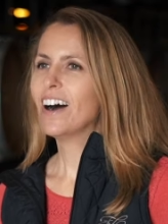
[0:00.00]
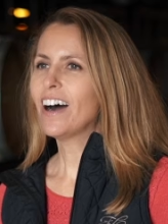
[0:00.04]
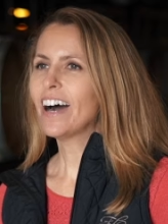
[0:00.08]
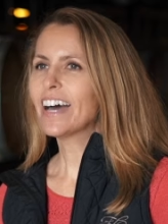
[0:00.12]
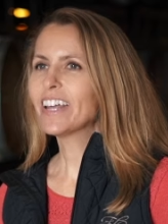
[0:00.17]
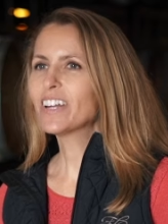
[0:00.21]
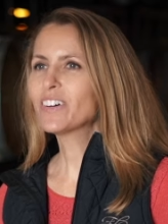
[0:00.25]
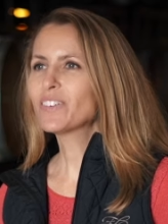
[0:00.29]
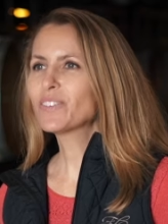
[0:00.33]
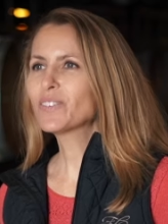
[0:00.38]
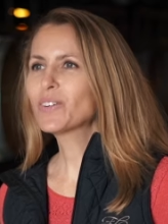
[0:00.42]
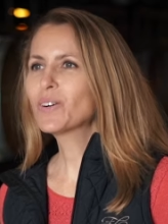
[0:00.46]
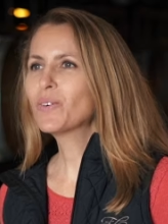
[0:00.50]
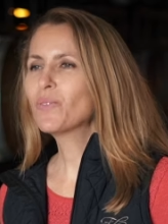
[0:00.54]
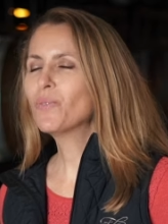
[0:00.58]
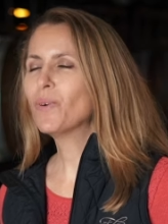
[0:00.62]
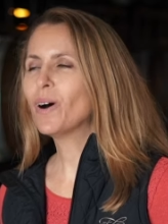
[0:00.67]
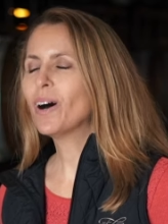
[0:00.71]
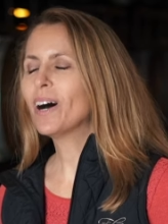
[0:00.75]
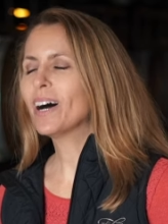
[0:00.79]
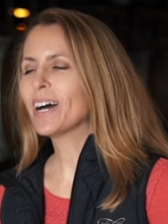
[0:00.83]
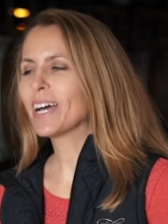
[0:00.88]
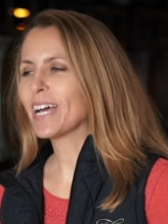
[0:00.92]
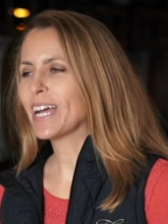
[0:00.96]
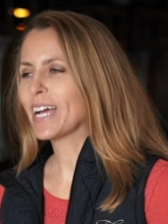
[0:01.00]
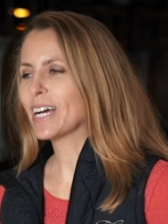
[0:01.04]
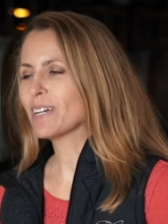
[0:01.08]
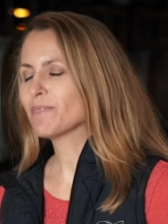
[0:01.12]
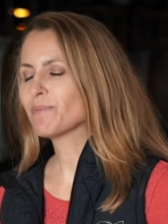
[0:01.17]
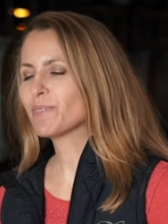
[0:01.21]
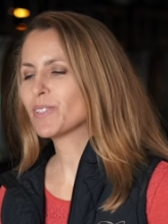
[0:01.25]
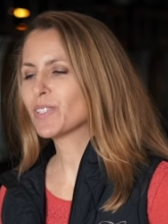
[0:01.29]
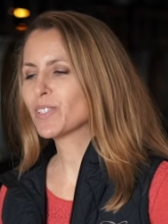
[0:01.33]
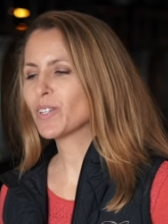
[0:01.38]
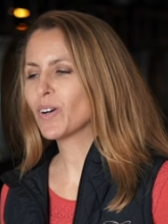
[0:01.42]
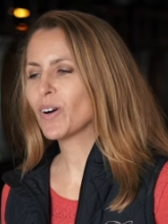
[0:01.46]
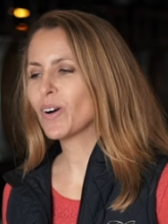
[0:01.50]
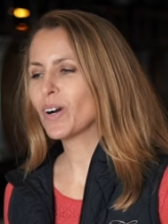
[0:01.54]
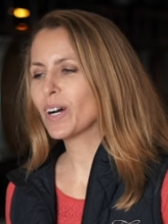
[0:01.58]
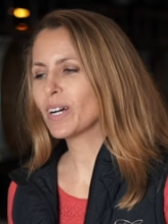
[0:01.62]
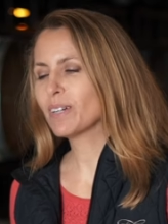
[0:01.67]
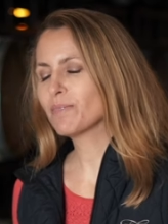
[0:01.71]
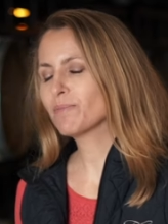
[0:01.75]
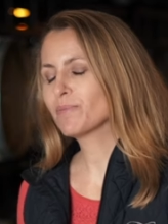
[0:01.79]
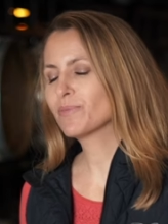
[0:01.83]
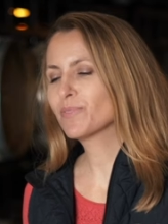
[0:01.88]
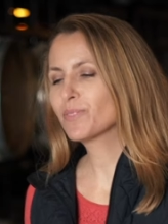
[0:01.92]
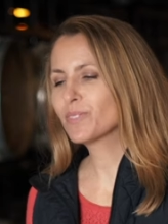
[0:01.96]
I don't know why. I'm sorry.
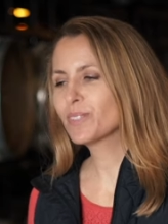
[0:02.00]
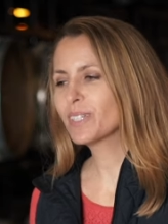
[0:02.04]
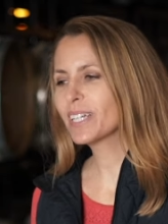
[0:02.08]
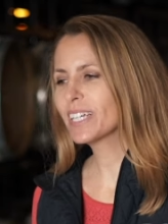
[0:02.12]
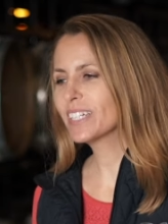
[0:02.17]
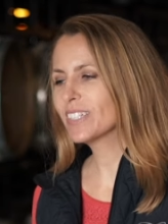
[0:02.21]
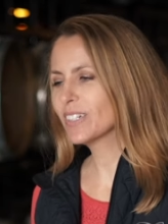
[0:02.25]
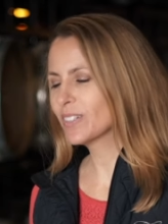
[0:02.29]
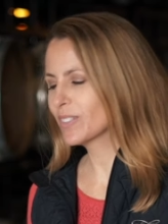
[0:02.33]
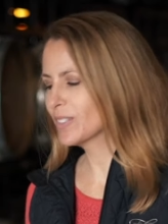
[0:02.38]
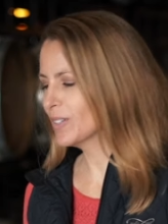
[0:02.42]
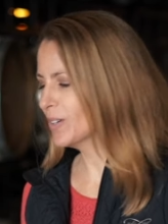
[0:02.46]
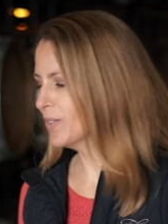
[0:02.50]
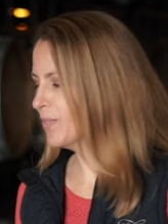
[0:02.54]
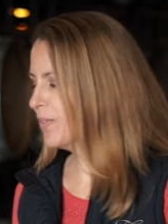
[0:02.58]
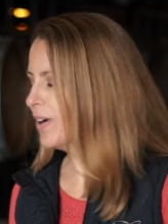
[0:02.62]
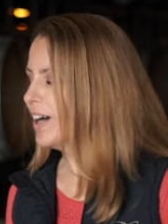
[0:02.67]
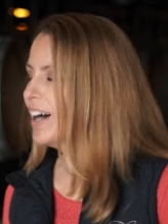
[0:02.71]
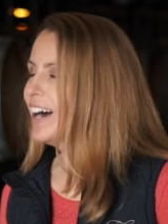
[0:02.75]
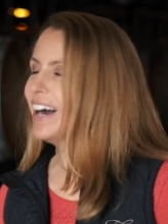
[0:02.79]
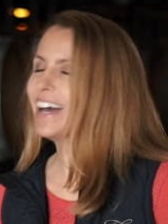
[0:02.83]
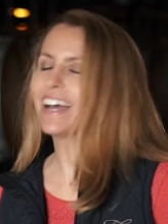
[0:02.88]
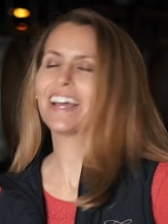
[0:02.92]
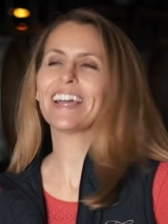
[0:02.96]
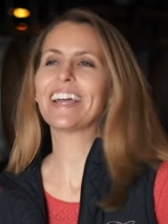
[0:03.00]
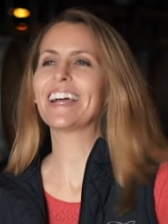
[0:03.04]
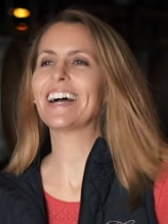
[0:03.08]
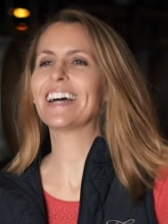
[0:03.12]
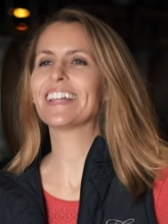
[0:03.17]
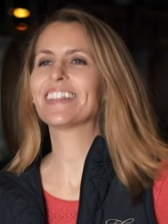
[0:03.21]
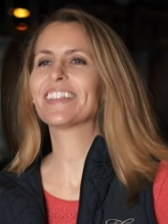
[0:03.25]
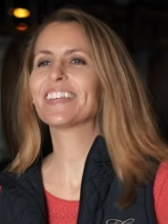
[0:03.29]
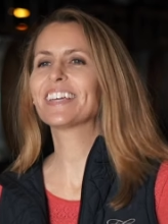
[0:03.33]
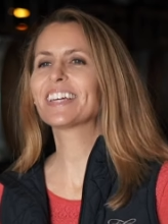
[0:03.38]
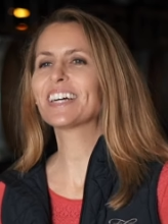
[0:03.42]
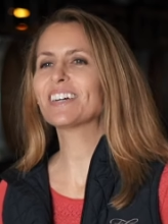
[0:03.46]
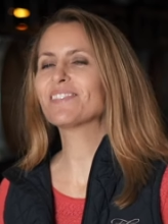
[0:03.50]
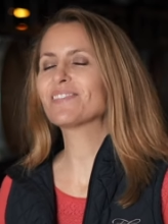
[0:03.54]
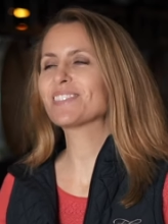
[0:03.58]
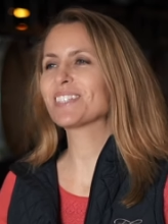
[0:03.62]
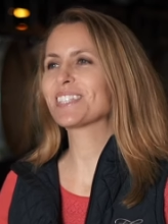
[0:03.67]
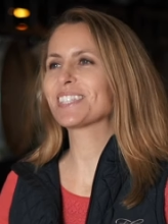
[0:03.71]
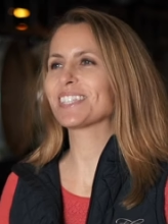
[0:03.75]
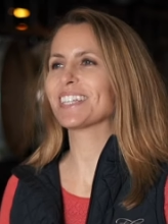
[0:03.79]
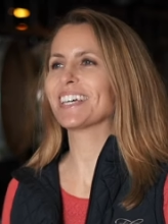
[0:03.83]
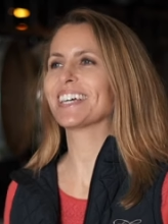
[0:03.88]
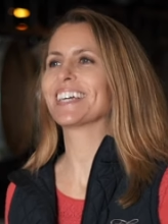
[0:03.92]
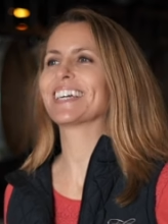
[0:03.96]
I really don't know why. I think I'm
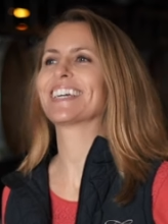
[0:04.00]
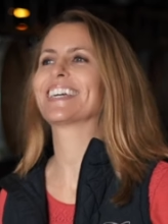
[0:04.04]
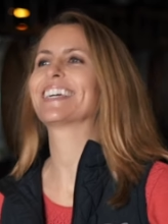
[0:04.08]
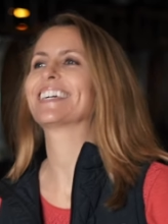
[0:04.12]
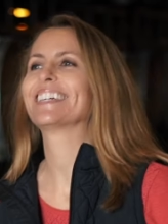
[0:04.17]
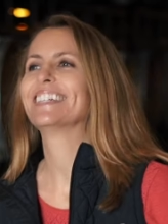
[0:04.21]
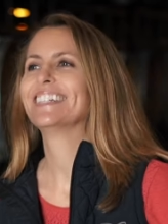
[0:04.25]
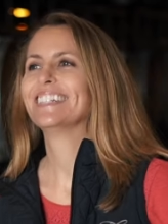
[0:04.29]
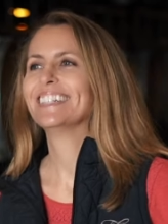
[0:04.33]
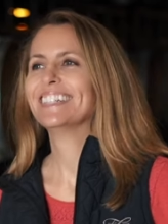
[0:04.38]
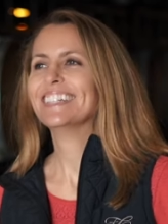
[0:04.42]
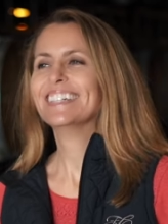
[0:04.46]
just like.